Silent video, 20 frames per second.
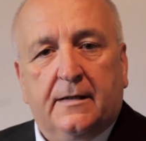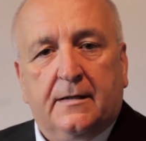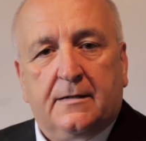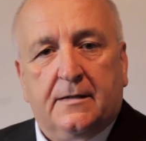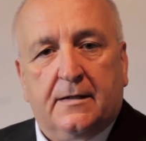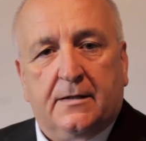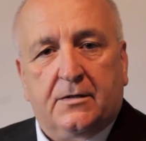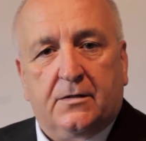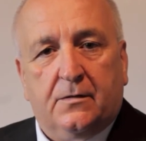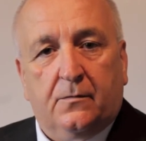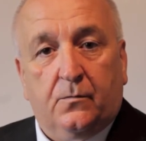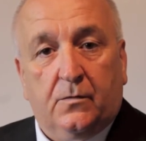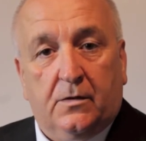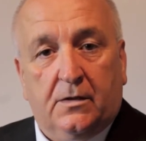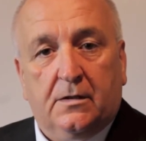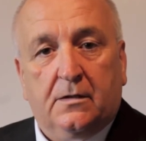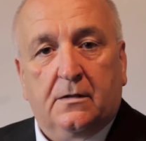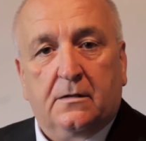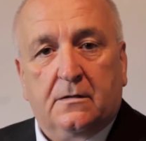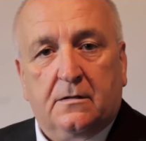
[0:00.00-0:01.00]
This system
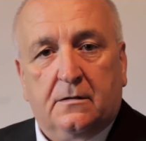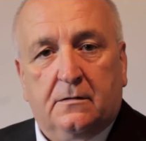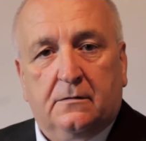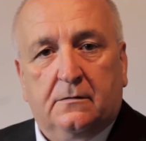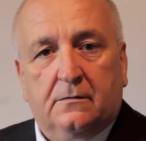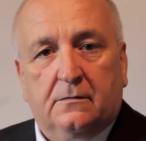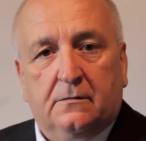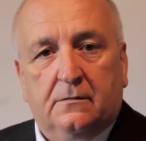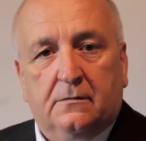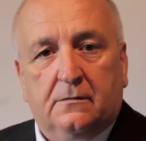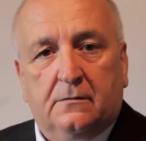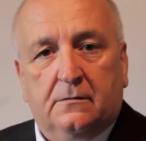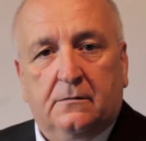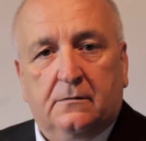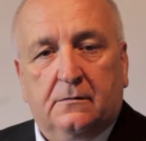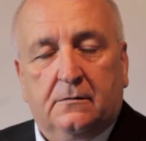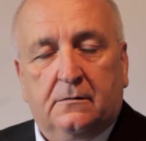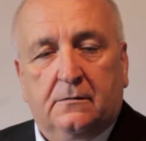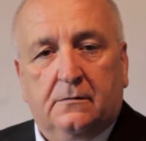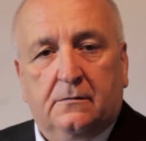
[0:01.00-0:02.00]
works.
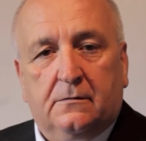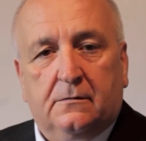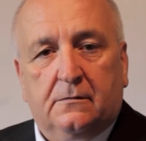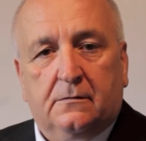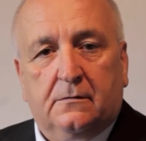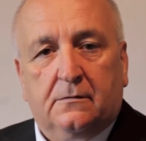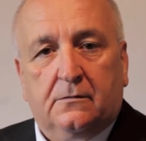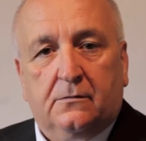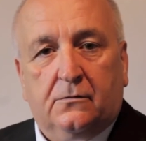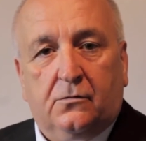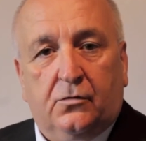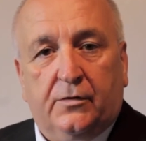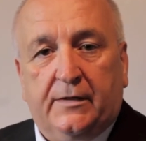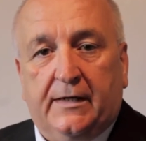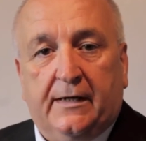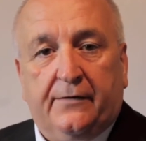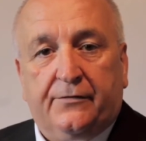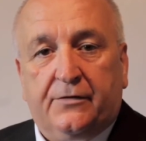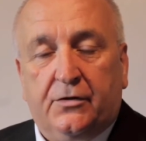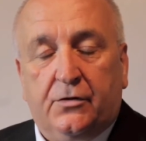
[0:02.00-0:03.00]
All
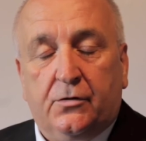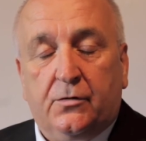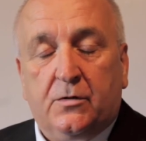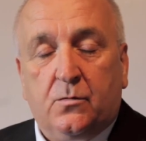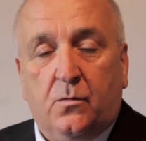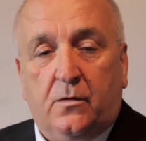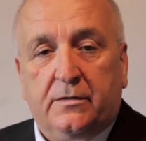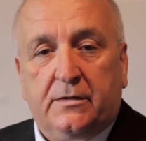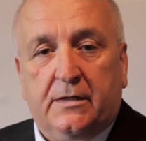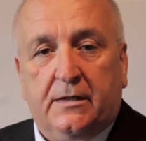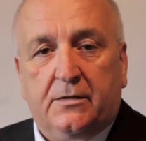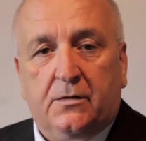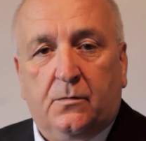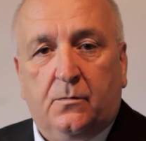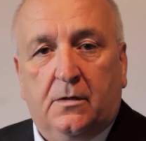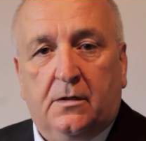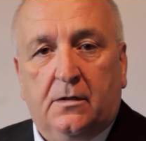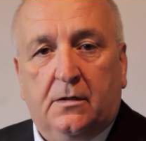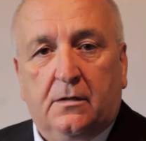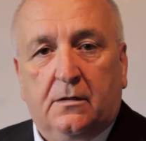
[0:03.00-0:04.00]
you have to do is want it
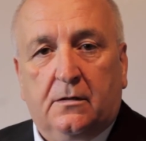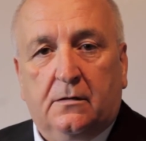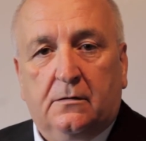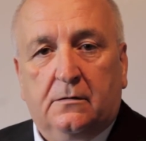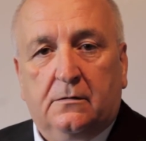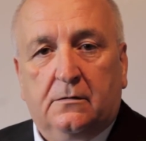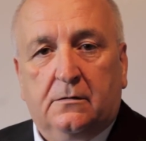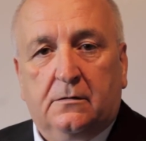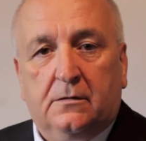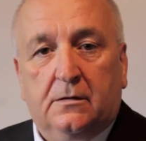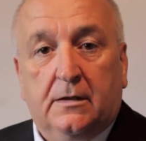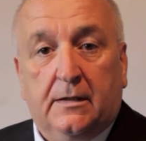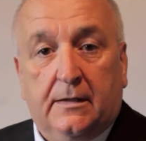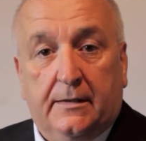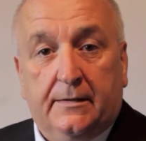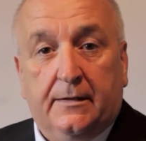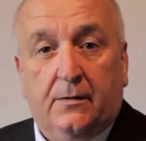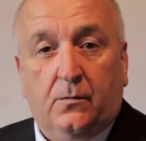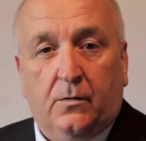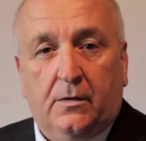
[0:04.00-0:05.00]
to work,
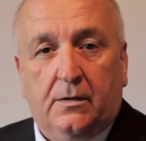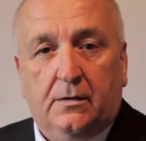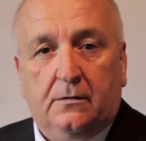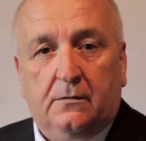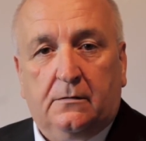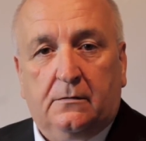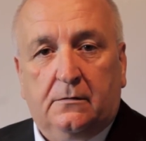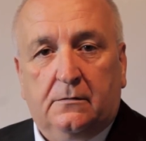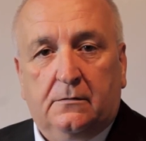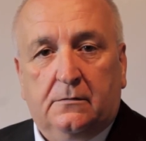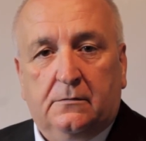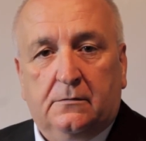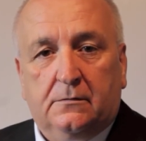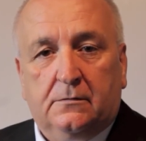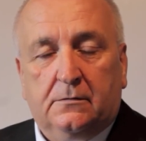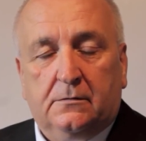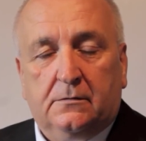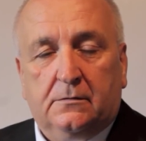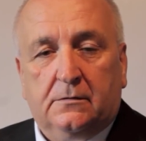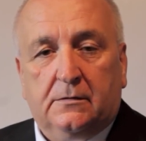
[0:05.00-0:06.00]
and it will.
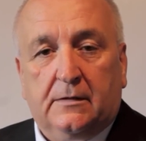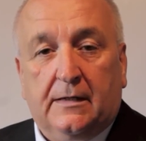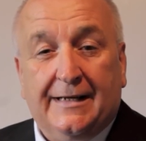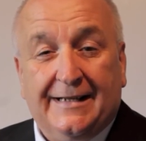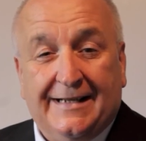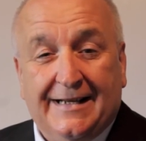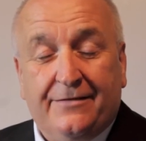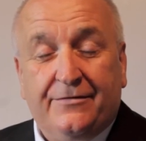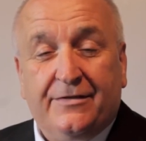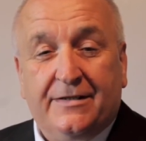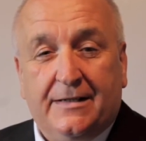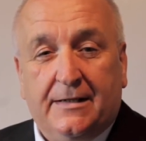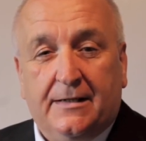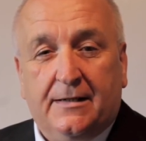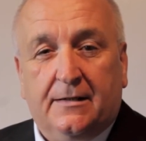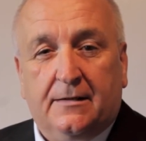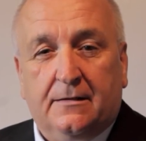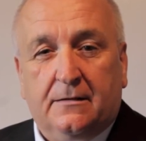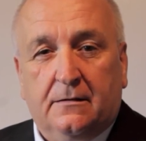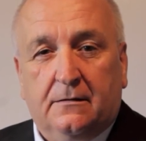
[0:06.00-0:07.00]
I
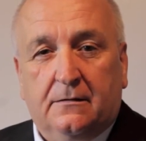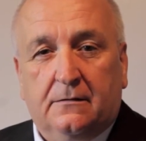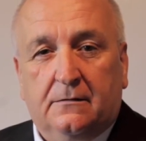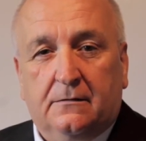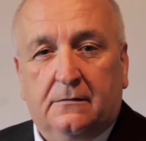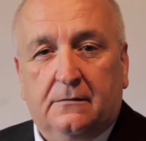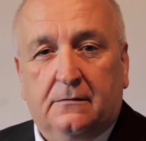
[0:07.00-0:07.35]
guarantee it.